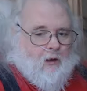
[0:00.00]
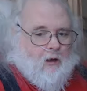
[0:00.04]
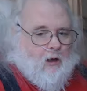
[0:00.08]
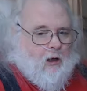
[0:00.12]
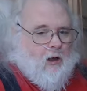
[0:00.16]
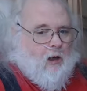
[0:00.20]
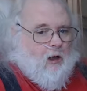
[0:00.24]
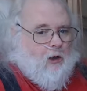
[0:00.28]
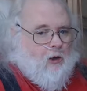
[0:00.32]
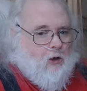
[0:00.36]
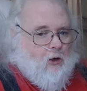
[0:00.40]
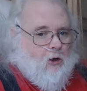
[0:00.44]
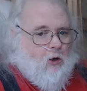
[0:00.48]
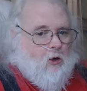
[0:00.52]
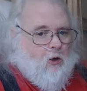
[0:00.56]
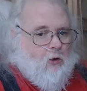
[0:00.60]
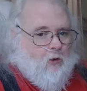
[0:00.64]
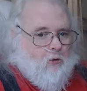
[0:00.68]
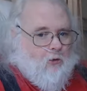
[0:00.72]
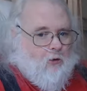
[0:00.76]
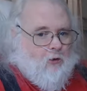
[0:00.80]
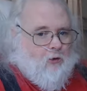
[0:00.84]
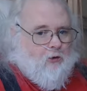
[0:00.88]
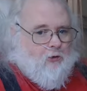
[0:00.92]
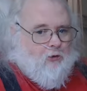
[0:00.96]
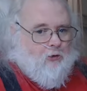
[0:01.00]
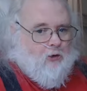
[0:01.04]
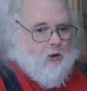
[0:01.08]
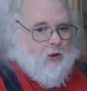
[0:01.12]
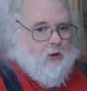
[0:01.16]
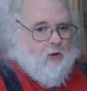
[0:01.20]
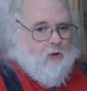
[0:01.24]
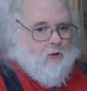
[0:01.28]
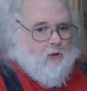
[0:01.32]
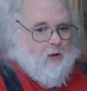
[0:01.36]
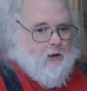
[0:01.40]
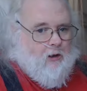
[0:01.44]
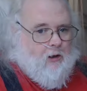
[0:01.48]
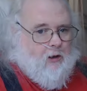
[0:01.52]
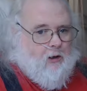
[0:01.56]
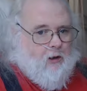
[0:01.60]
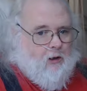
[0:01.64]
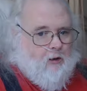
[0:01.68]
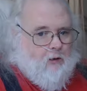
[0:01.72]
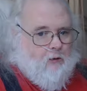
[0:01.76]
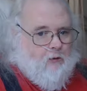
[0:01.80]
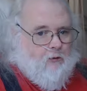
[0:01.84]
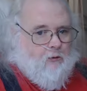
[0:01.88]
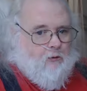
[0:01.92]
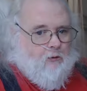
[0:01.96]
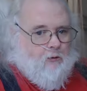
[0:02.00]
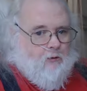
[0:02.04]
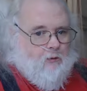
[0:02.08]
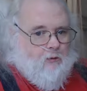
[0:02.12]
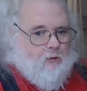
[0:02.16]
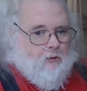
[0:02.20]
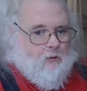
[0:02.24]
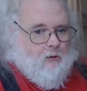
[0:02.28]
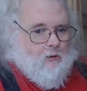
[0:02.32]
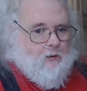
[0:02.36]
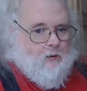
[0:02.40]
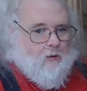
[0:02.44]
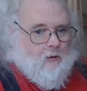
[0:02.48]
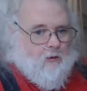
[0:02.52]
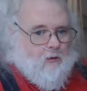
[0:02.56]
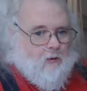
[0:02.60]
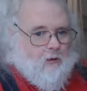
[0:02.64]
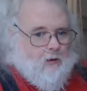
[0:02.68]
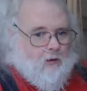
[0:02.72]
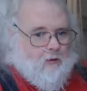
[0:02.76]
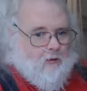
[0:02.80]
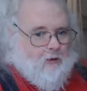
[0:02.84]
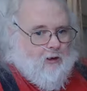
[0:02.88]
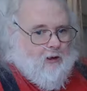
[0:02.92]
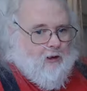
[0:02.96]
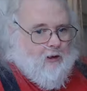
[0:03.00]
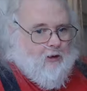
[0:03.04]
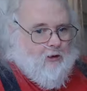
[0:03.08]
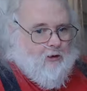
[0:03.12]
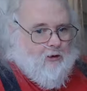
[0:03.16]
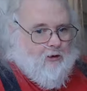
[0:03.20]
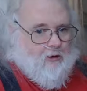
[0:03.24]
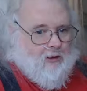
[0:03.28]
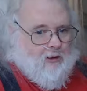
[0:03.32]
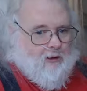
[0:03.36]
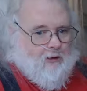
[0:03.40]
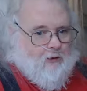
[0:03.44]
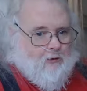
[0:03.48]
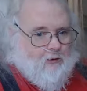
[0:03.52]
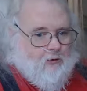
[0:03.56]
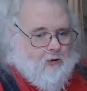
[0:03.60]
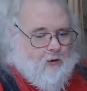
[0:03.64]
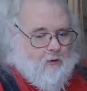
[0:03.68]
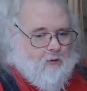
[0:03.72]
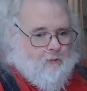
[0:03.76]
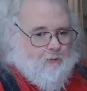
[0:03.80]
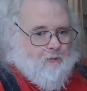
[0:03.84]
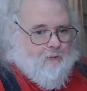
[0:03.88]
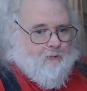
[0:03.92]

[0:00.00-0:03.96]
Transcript: I know there's salt in the eggs because I could taste it.